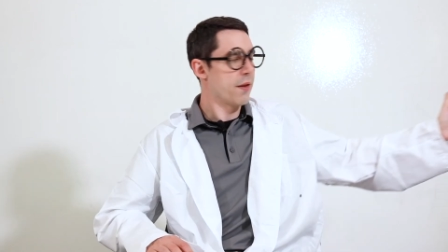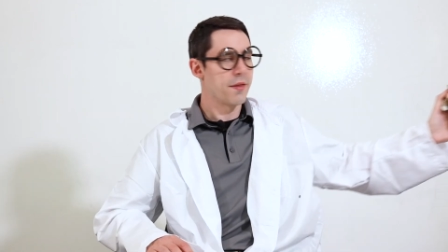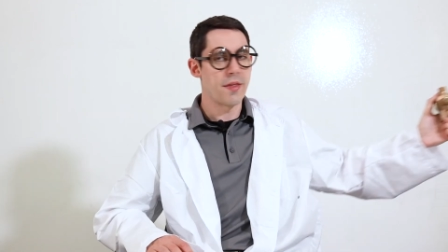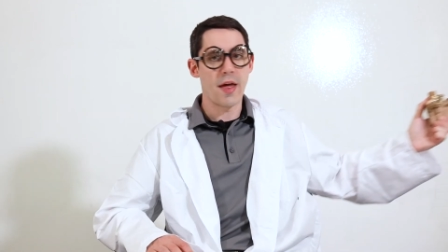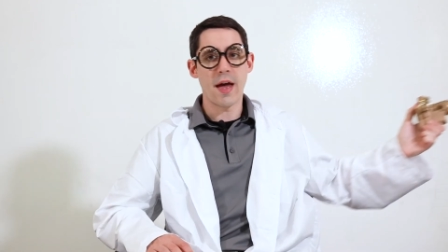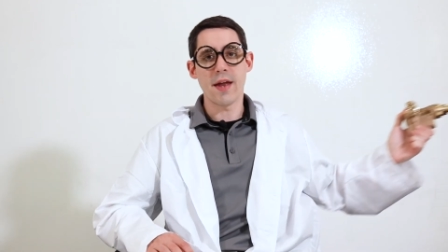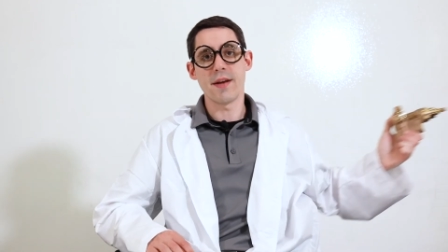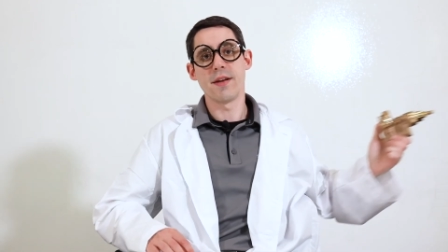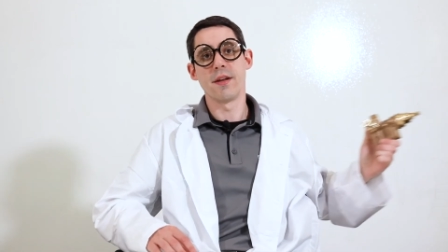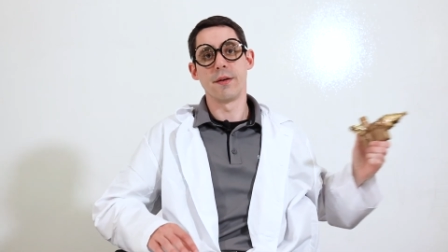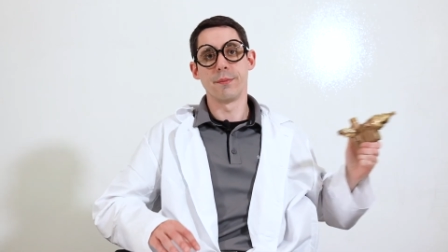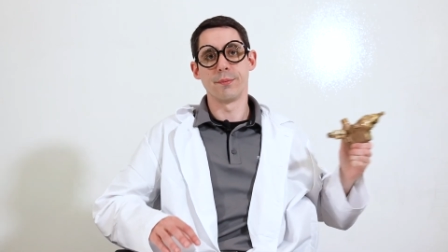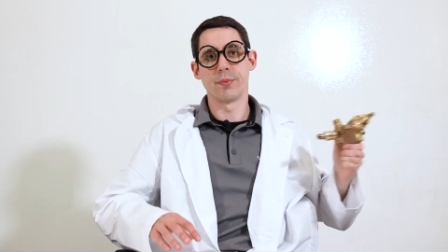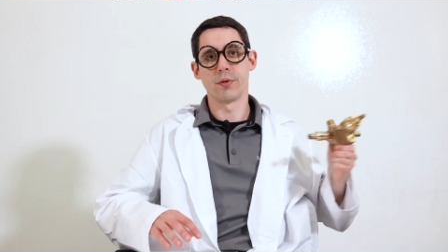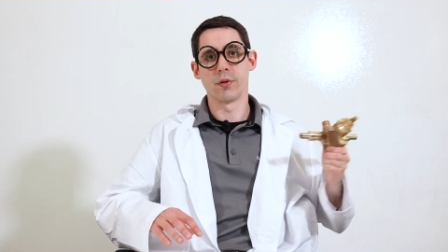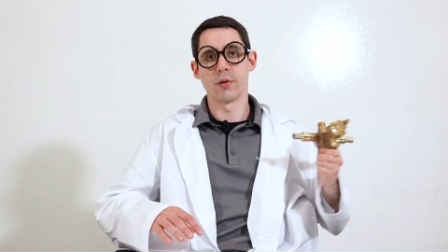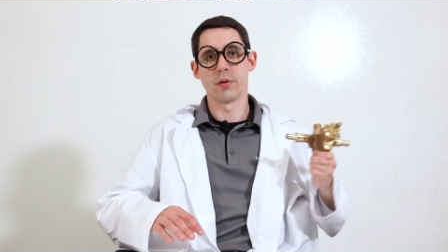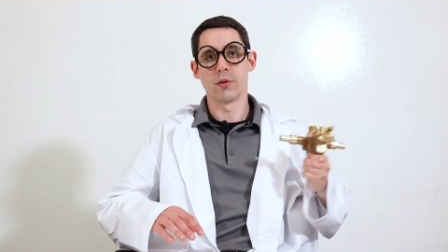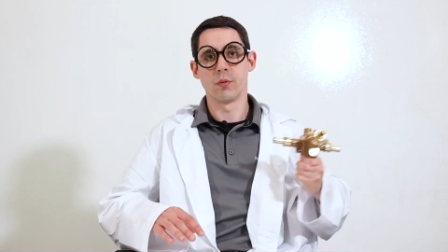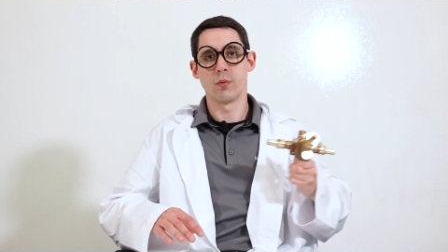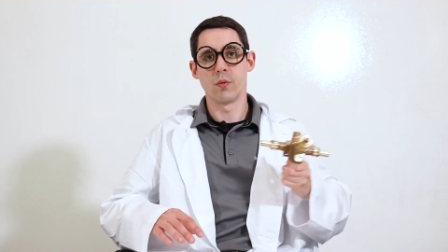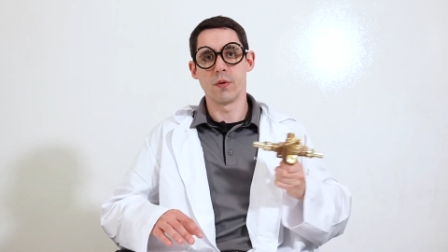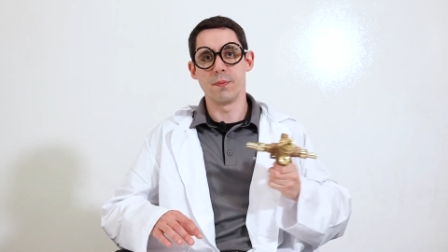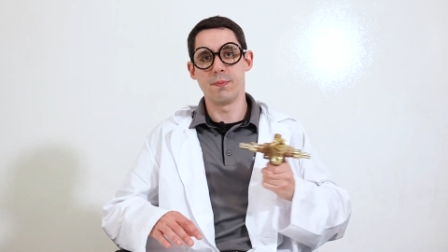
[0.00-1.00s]
that
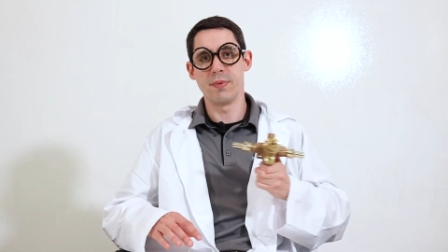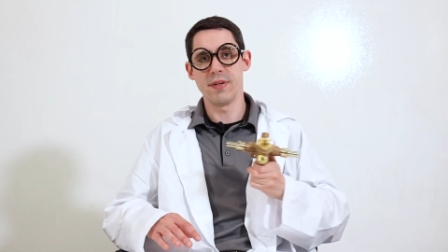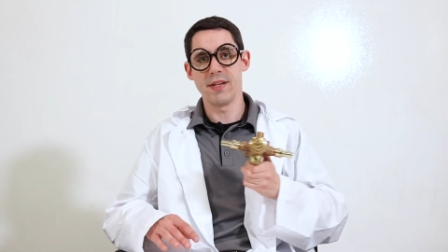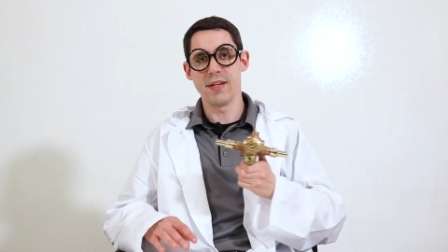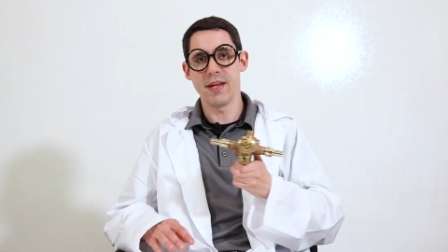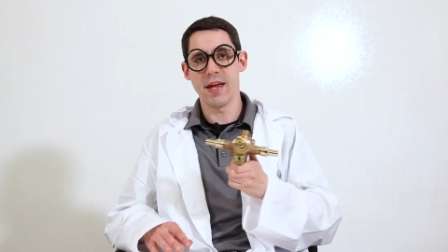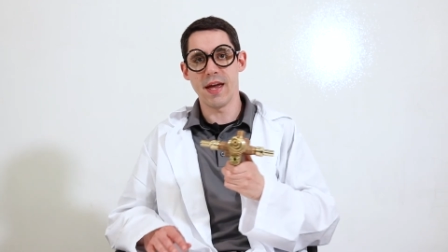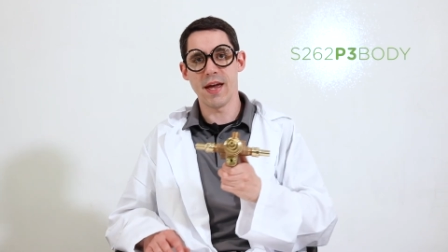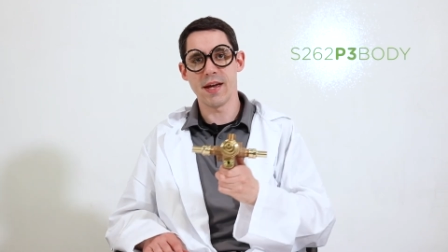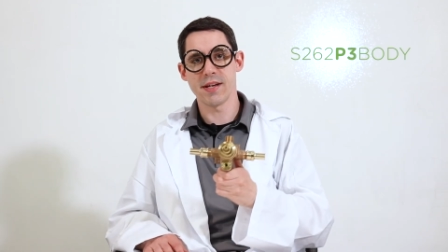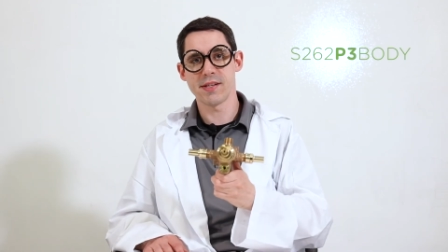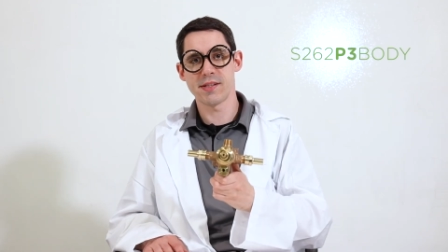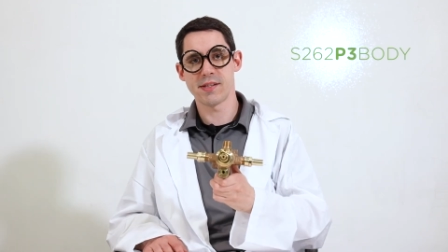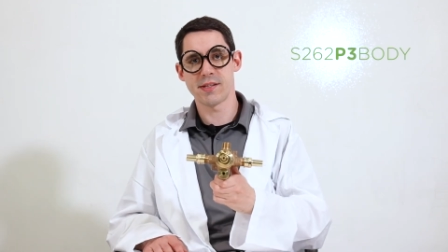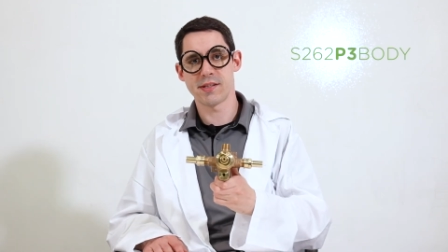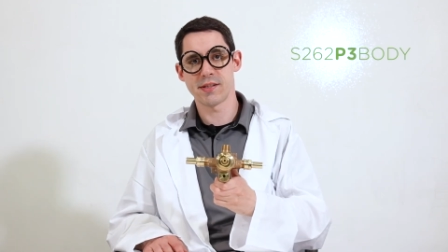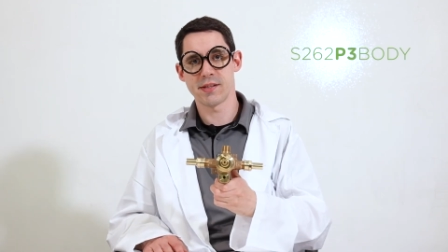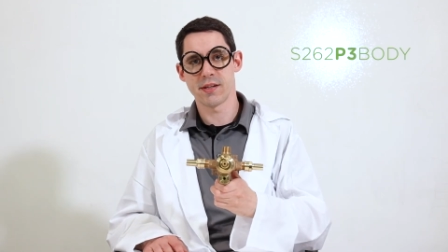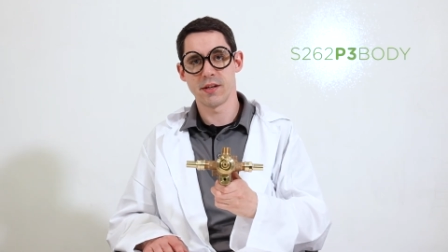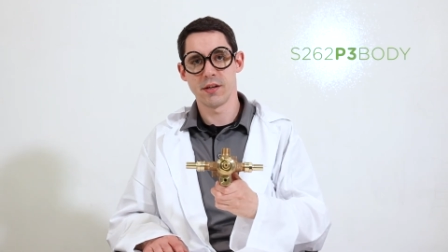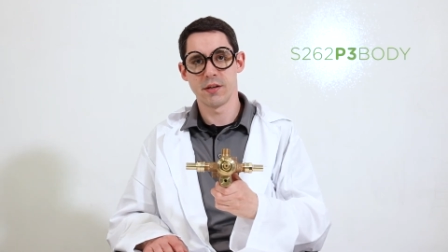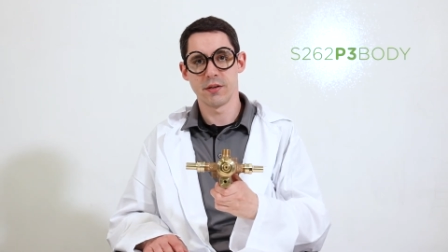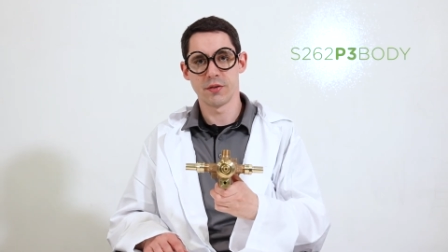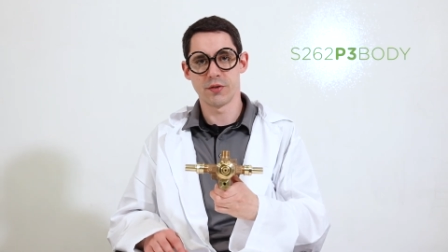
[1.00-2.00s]
number would be
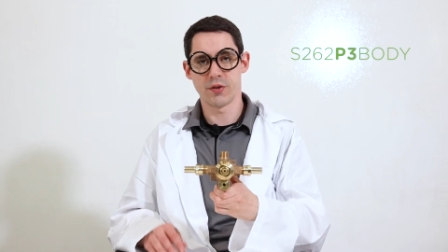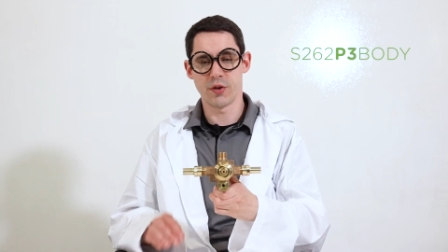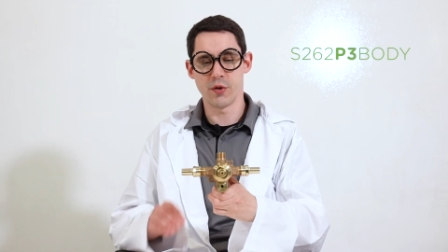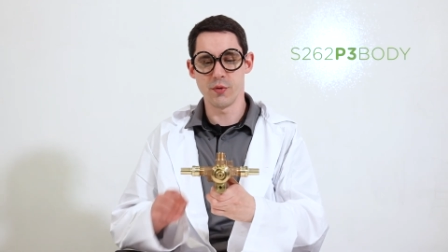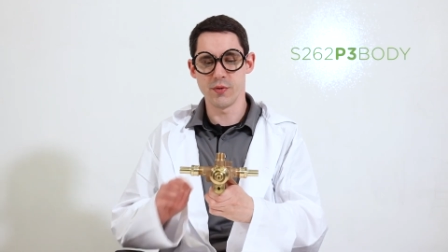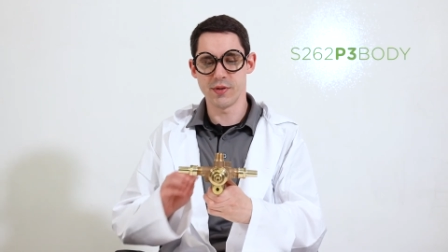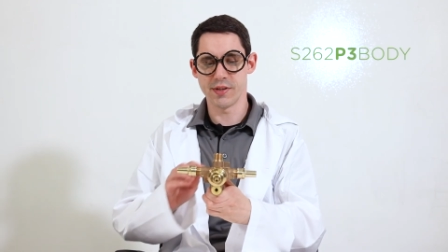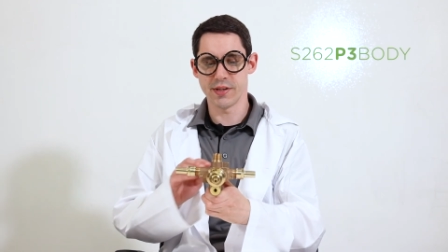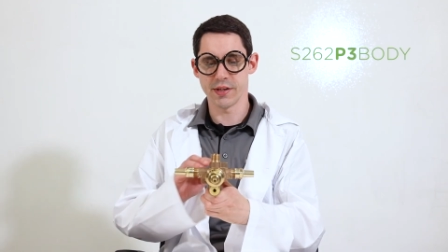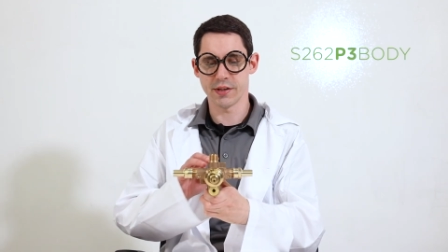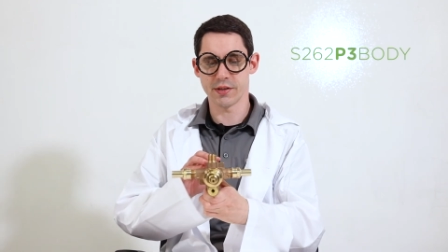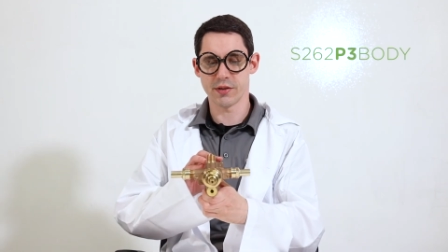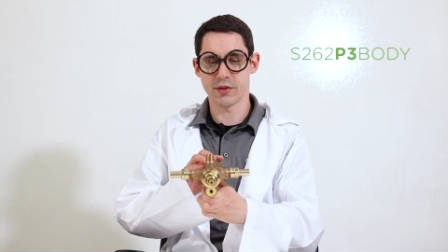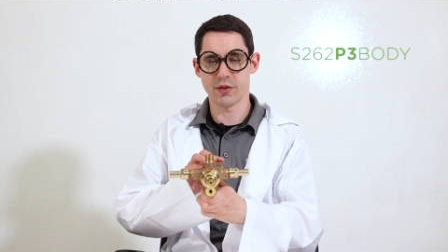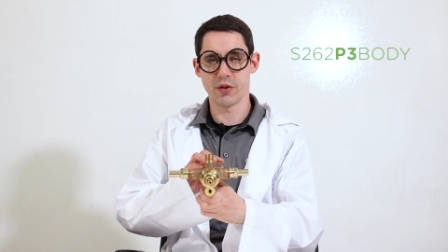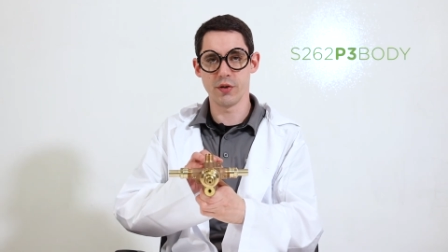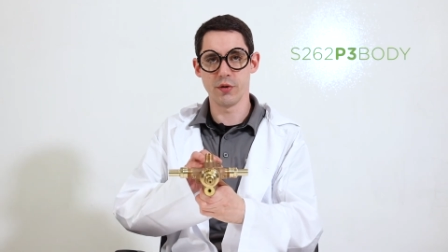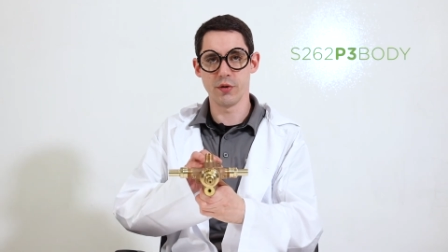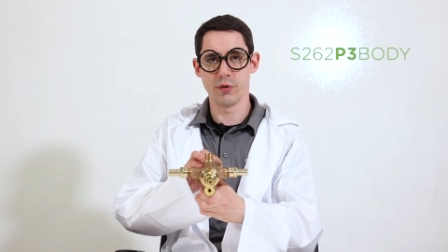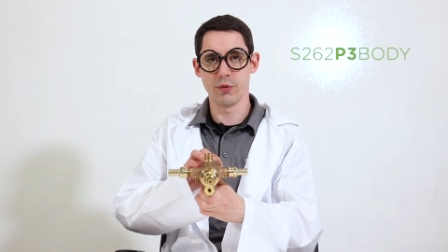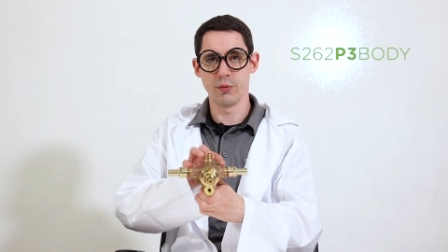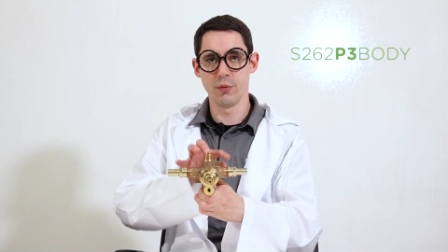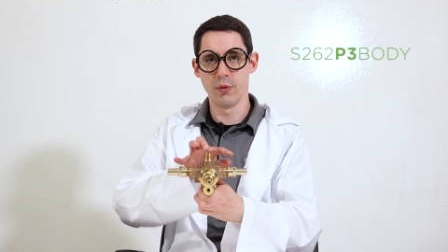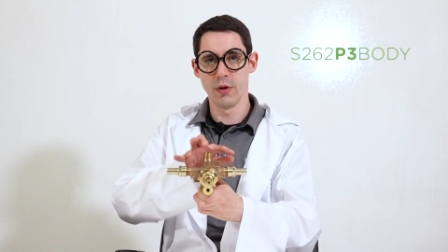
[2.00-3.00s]

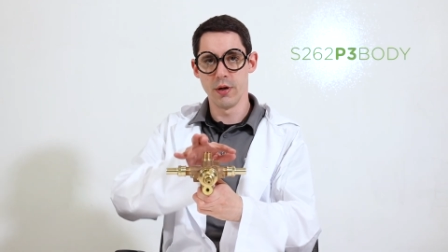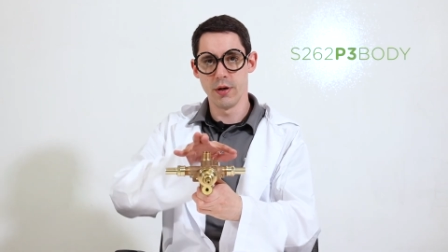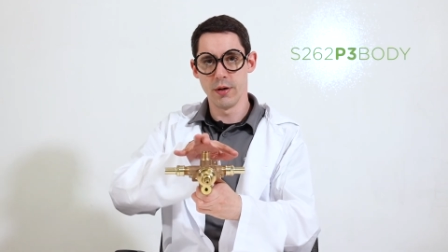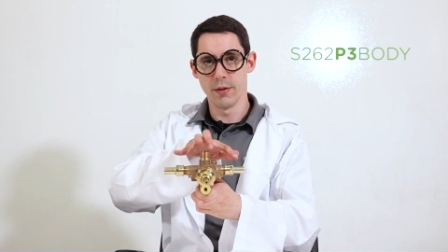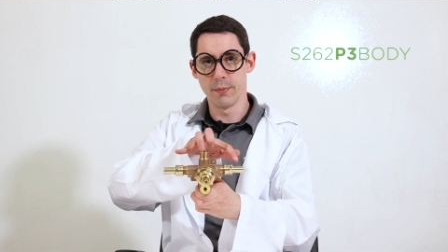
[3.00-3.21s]
S262